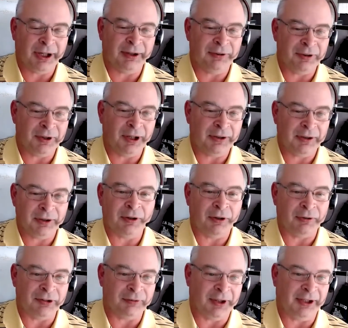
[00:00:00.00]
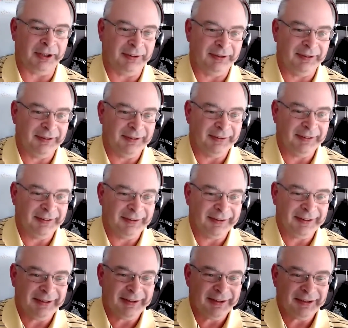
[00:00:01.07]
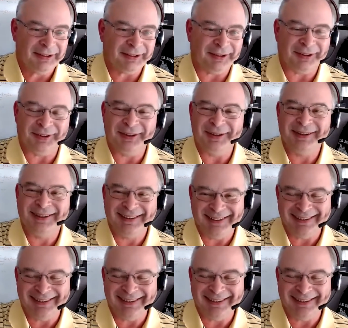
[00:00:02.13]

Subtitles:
So you have to work around